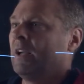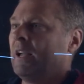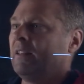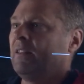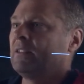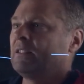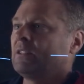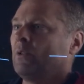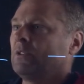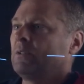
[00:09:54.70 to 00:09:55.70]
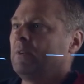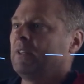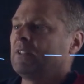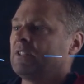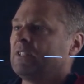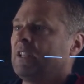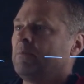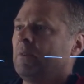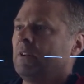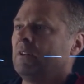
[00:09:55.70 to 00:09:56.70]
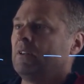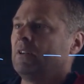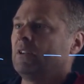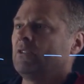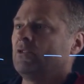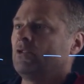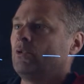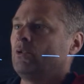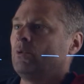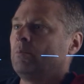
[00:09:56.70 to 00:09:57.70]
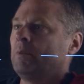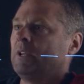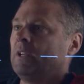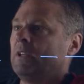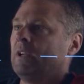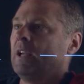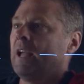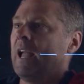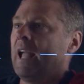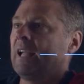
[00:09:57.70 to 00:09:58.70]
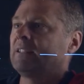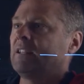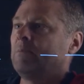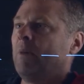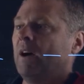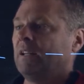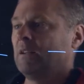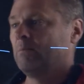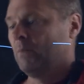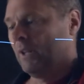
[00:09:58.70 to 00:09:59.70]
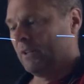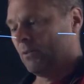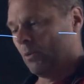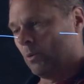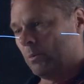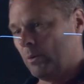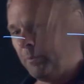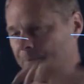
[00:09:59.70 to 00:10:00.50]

And this is going to be the sigma 2p antibonding molecular orbital.